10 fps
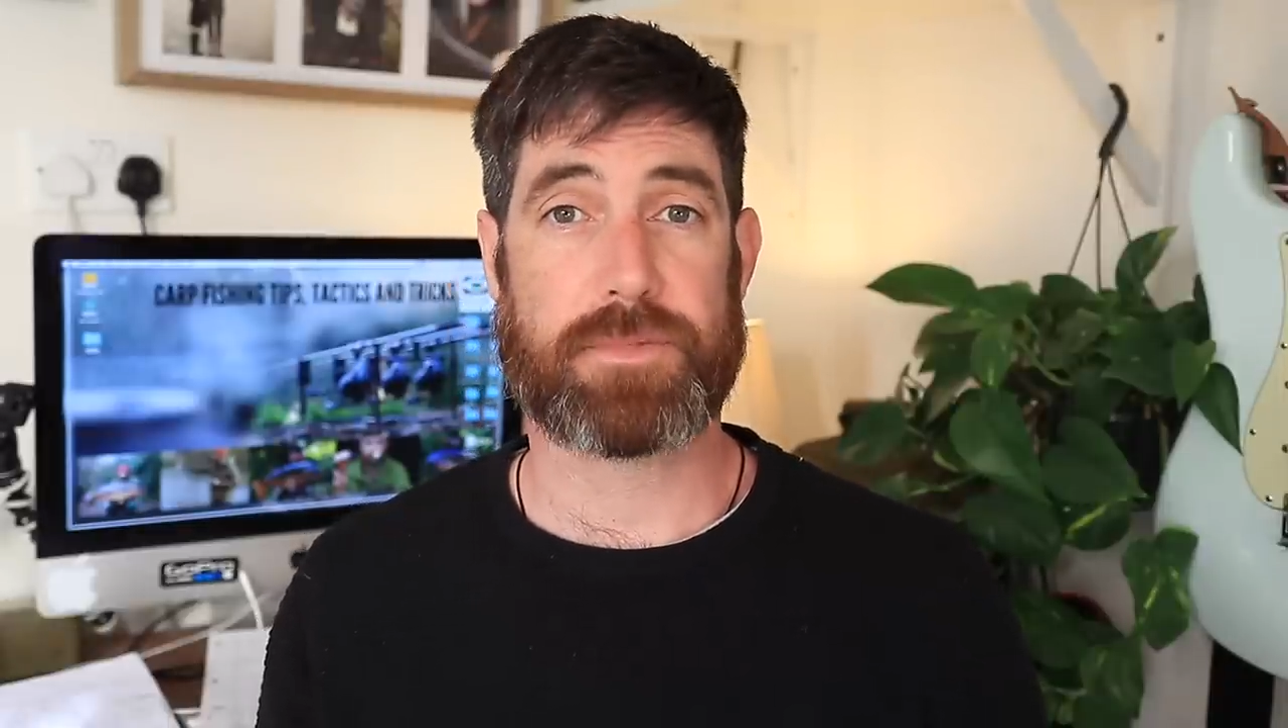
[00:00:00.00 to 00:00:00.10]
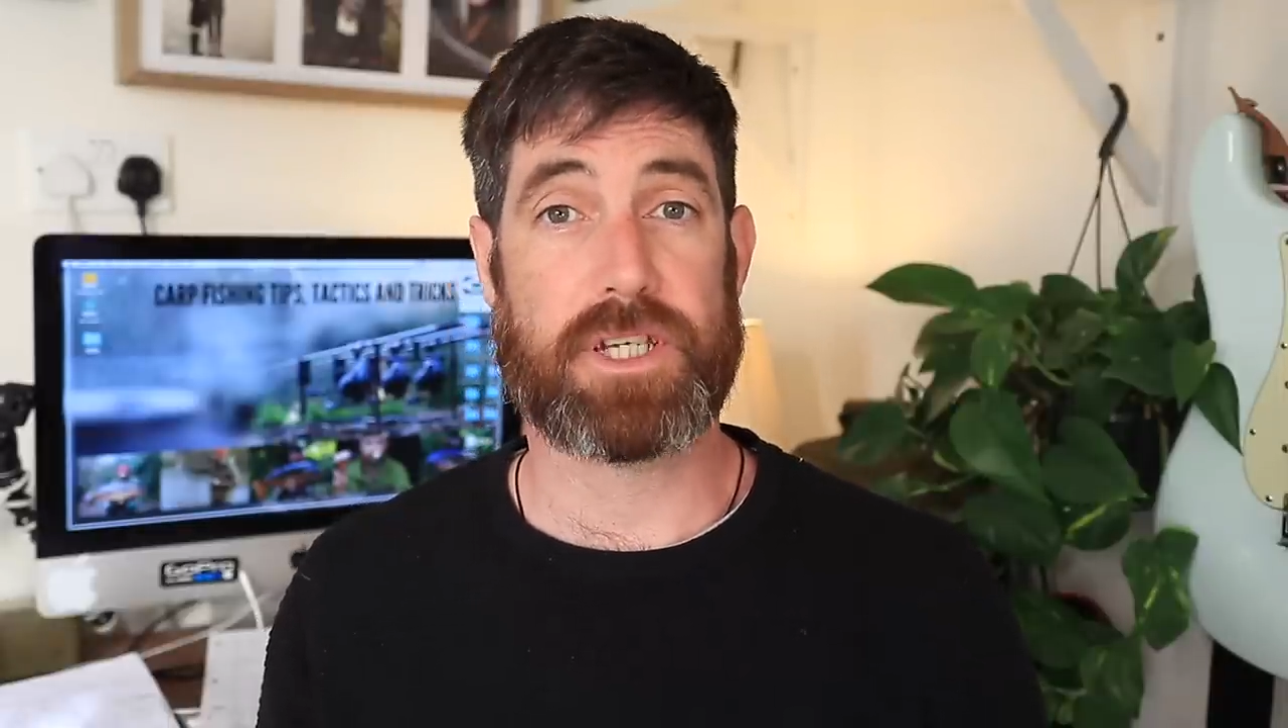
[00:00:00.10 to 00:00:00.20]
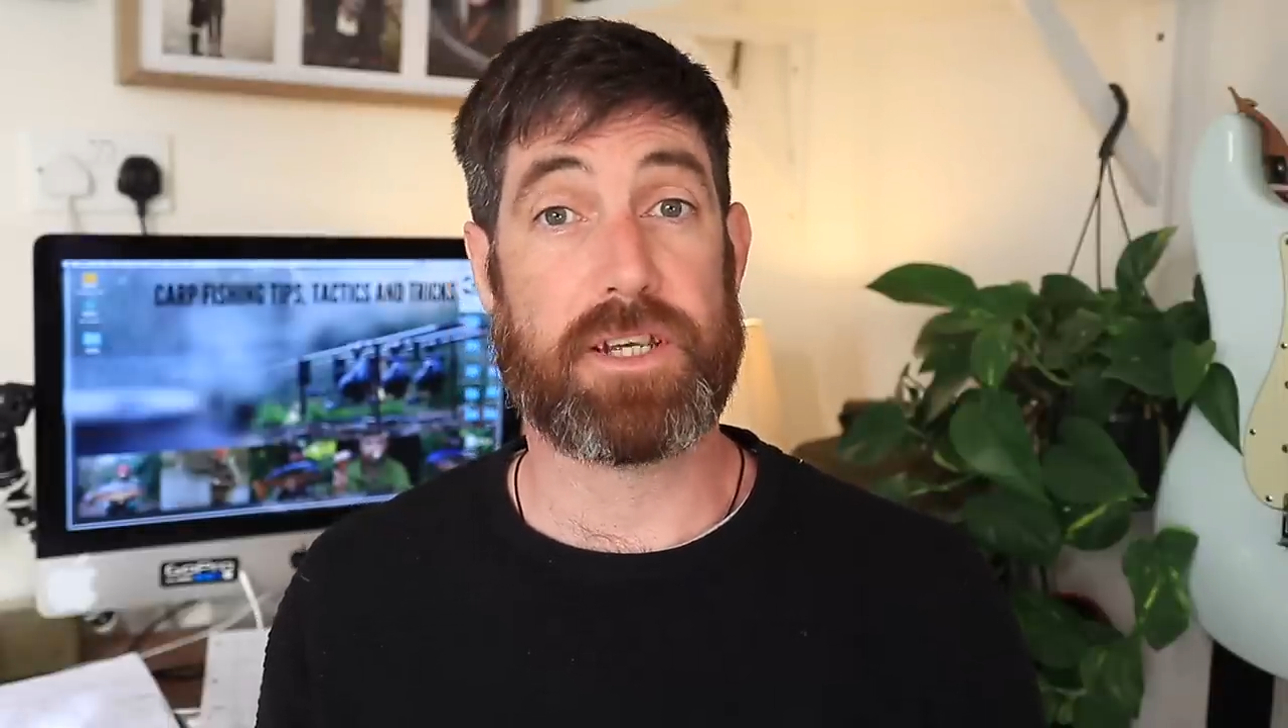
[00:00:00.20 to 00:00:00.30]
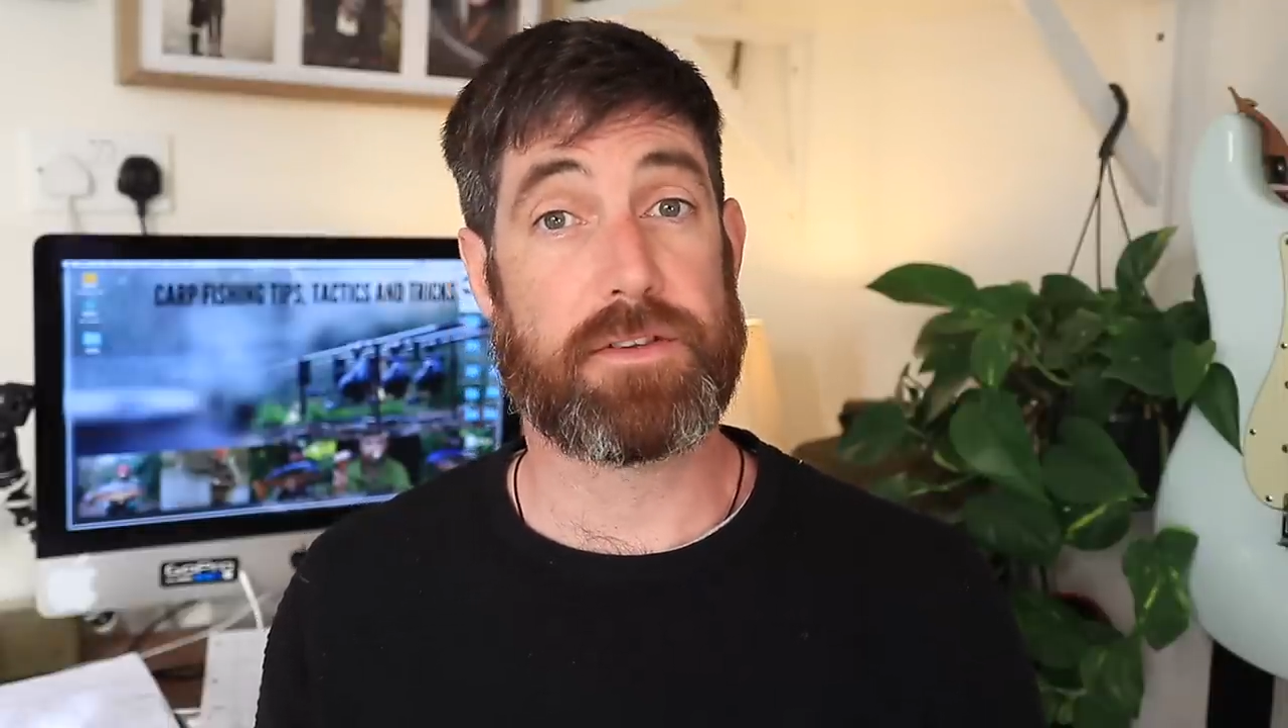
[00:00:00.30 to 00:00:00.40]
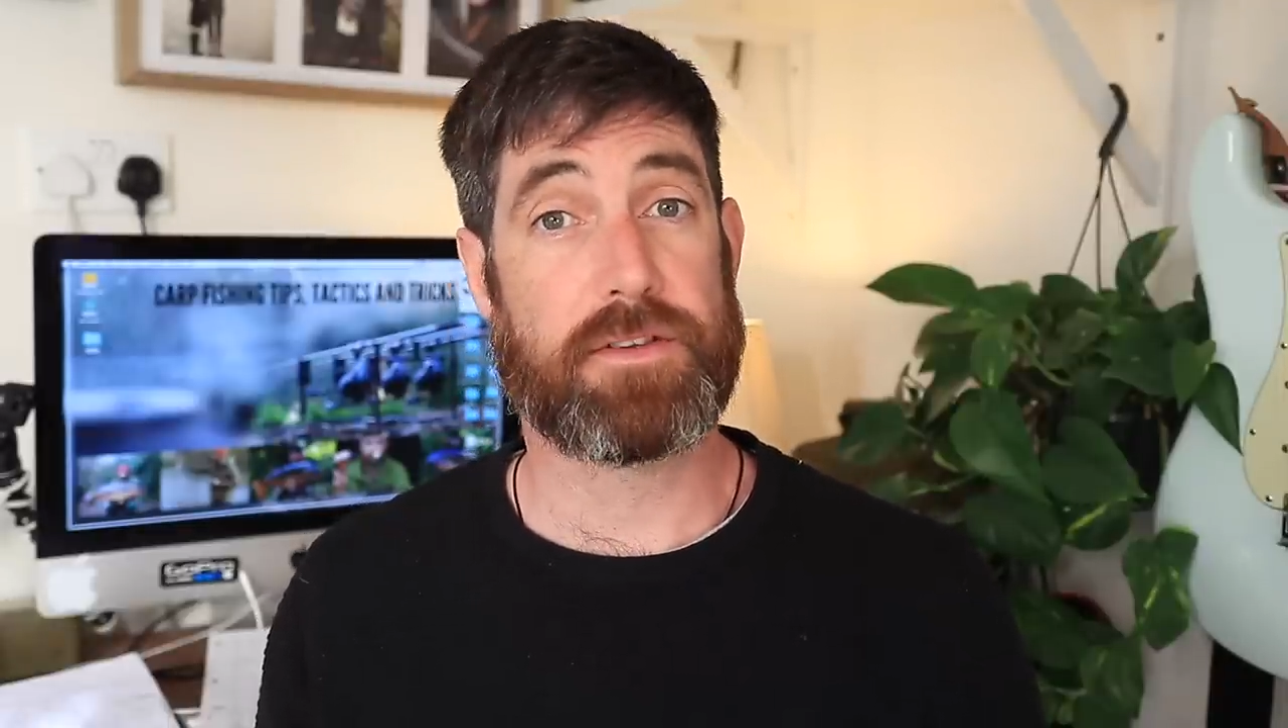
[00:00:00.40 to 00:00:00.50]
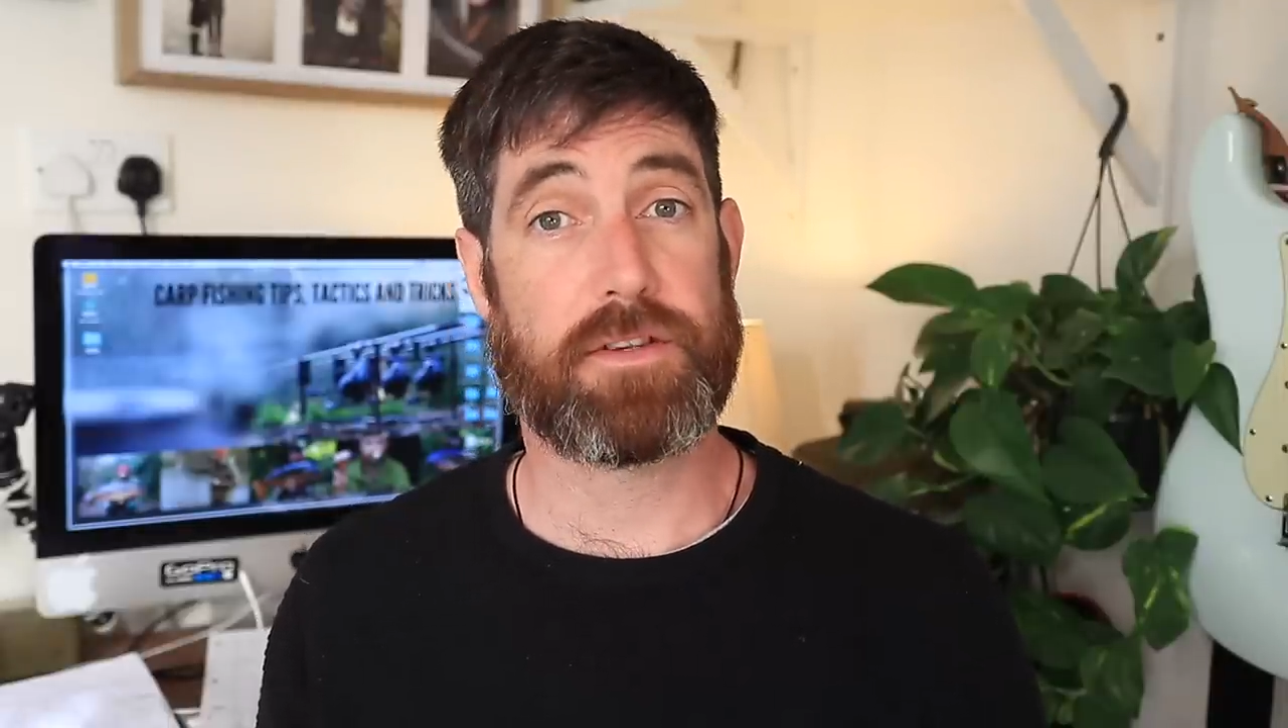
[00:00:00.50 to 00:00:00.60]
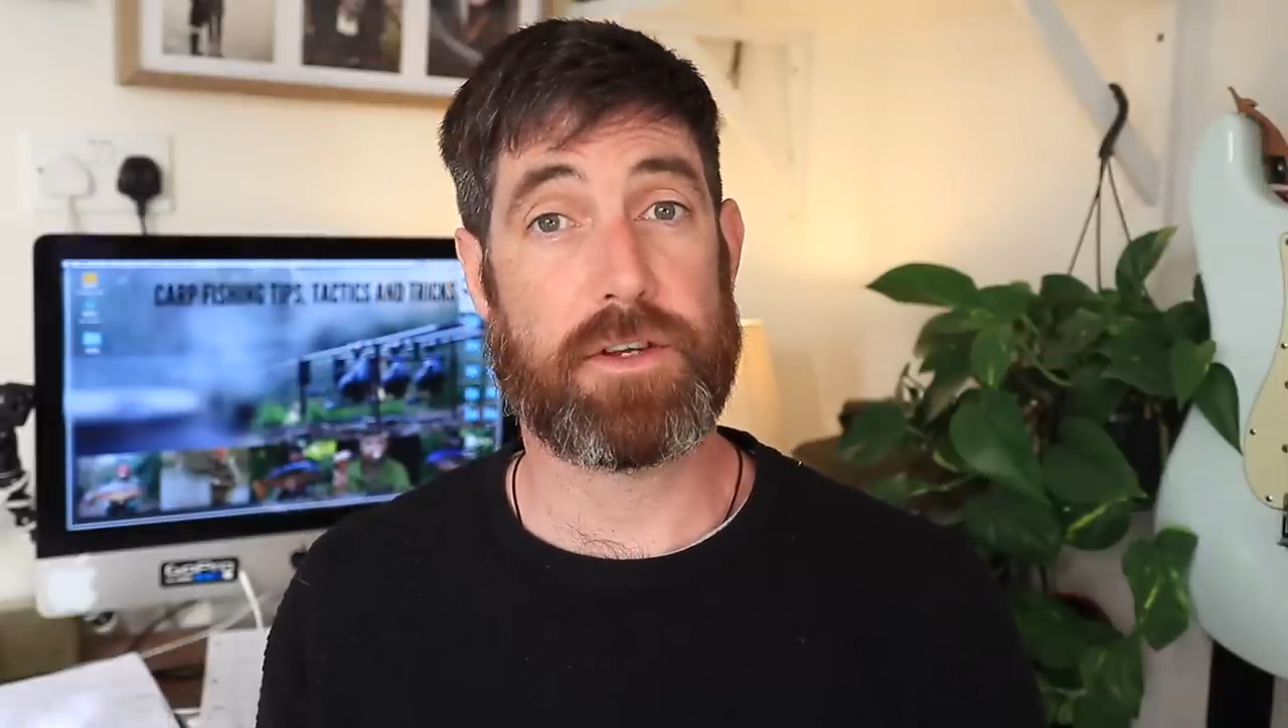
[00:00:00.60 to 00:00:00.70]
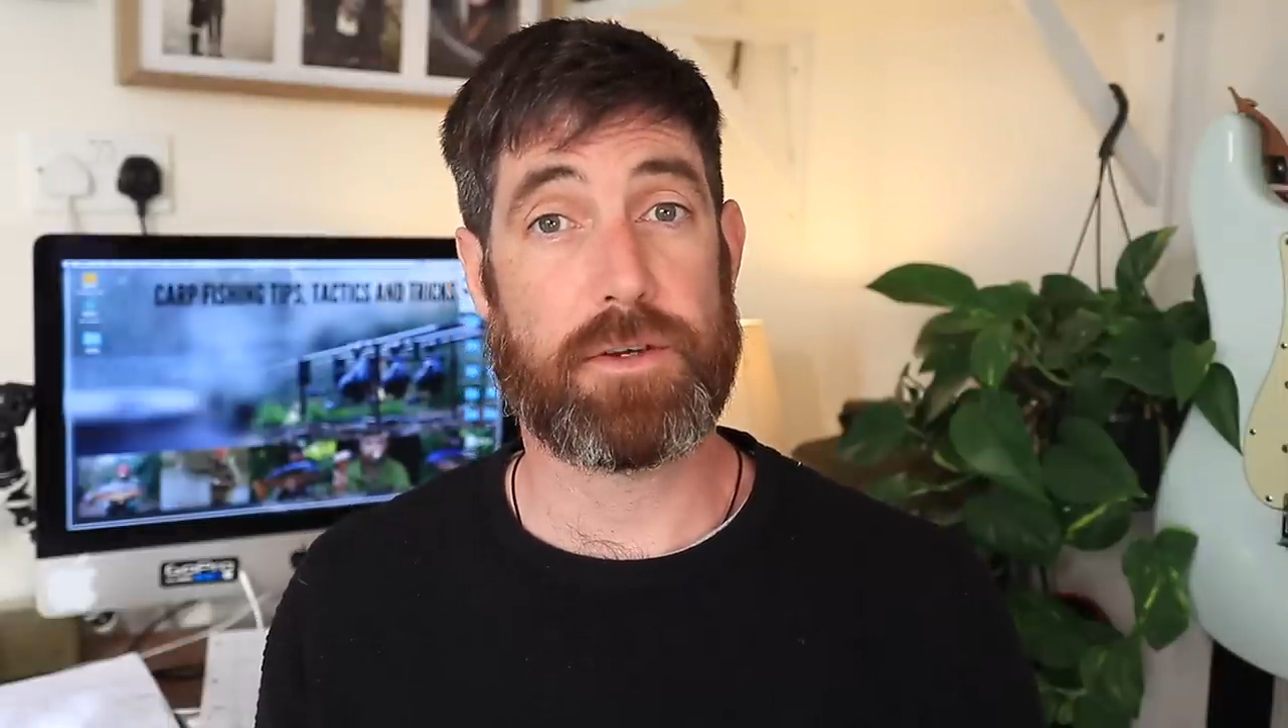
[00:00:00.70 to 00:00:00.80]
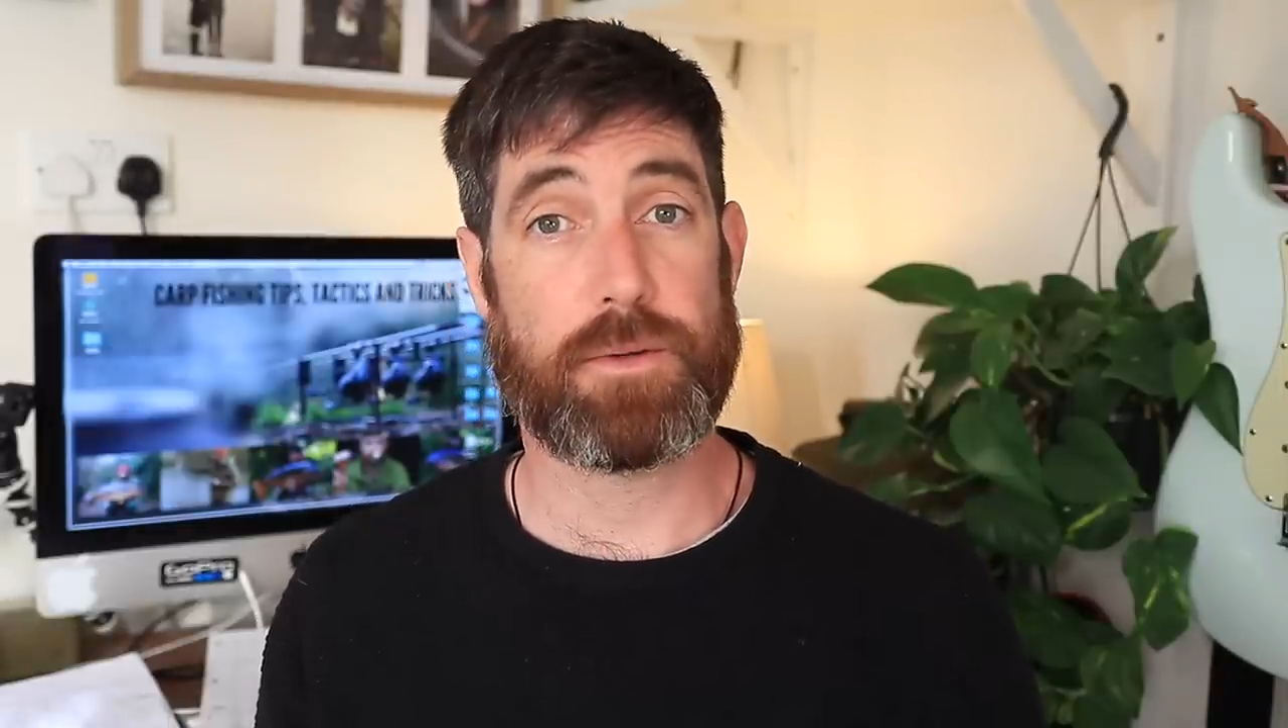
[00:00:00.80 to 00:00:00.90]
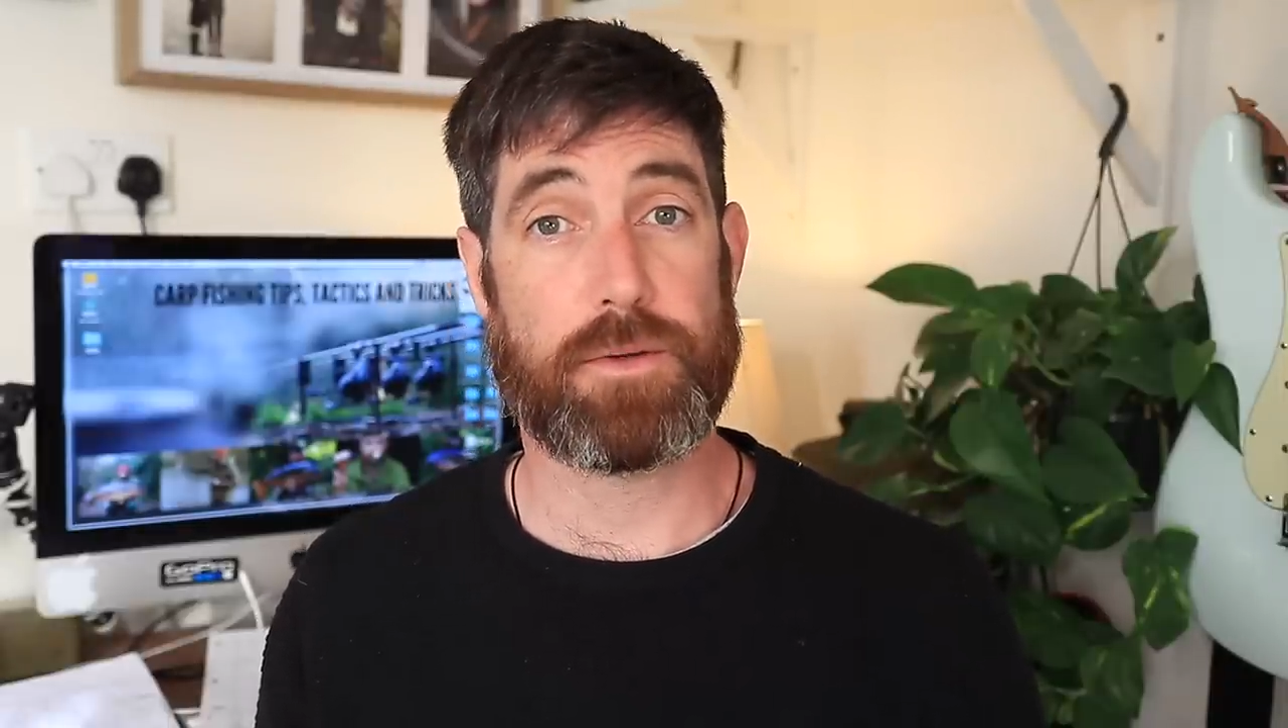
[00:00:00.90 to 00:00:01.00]
is
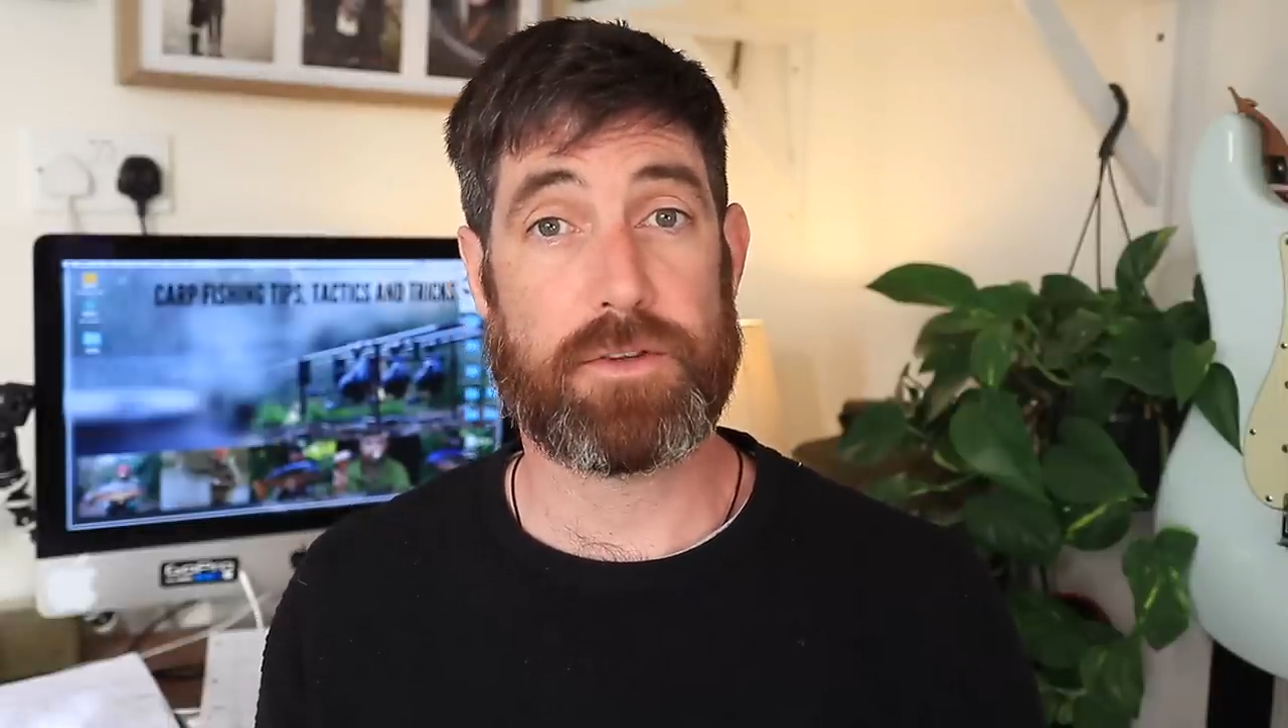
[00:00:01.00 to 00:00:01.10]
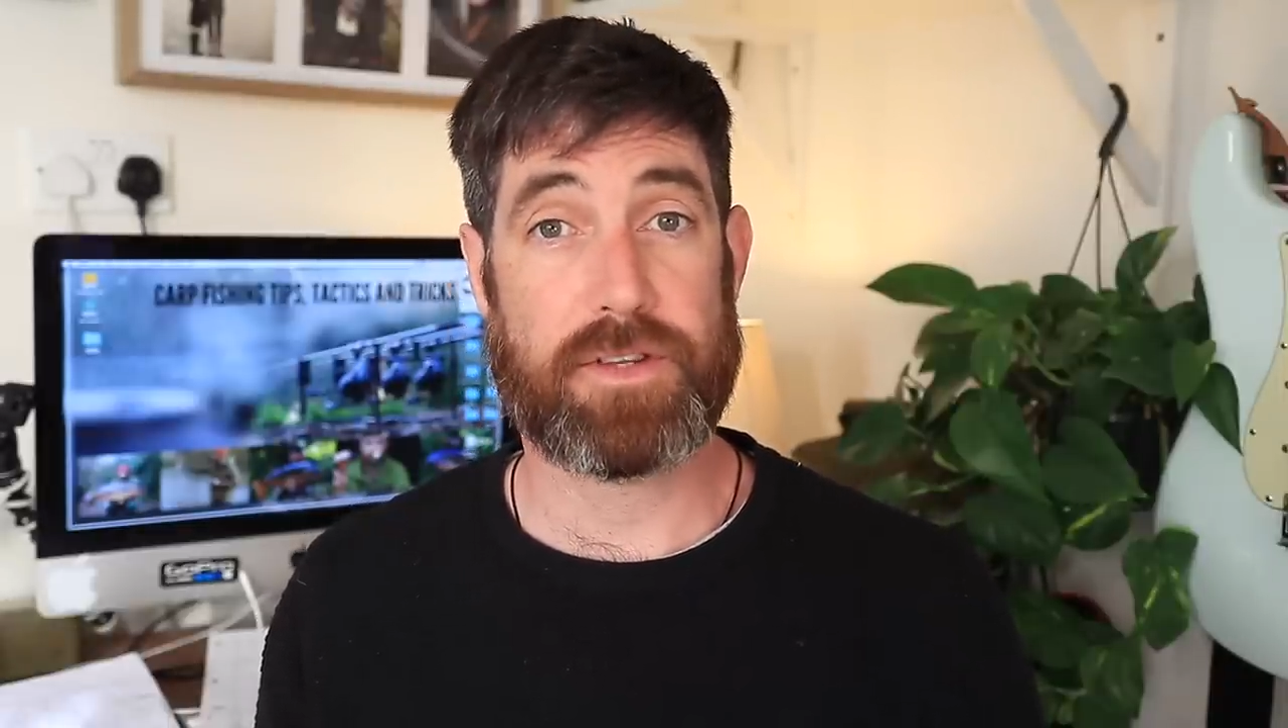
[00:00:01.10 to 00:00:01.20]
to